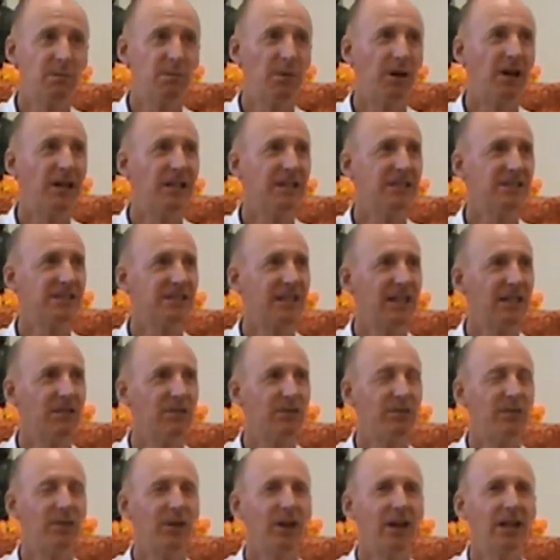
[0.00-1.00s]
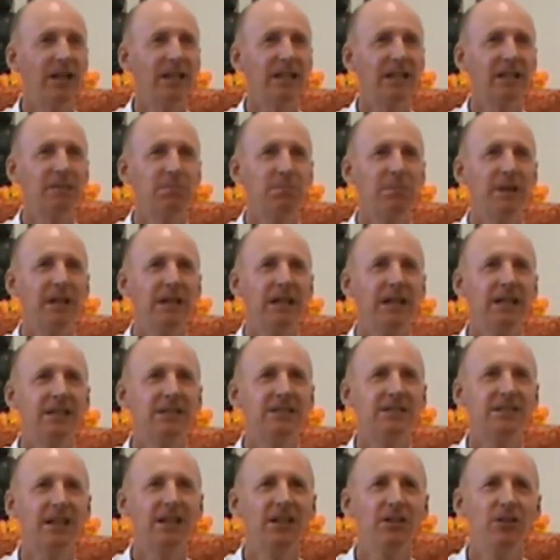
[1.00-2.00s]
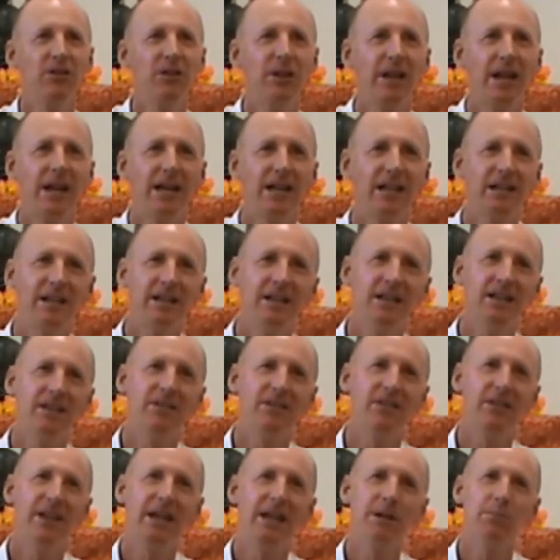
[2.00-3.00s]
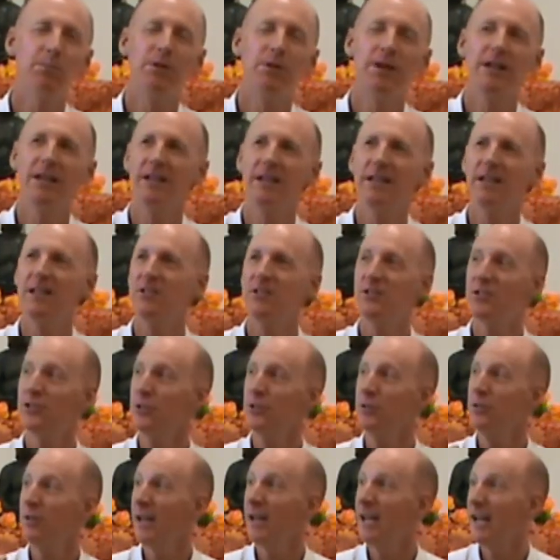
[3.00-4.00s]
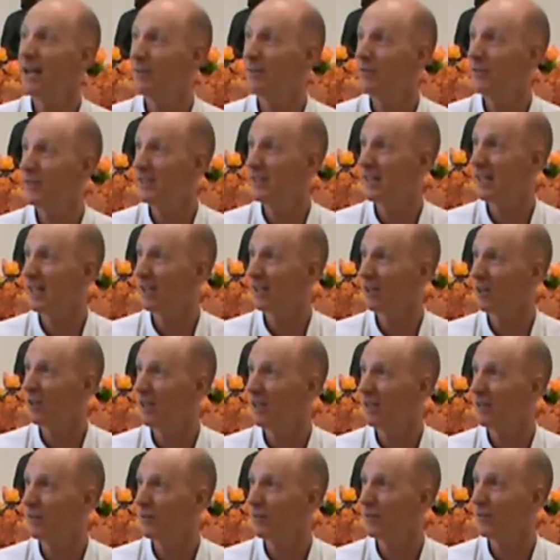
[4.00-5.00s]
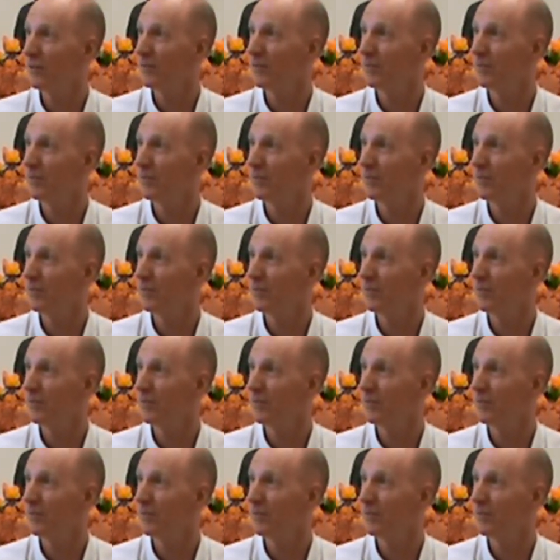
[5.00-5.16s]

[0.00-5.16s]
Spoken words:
the mind instead of fighting it means that you can then bring it into everyday life.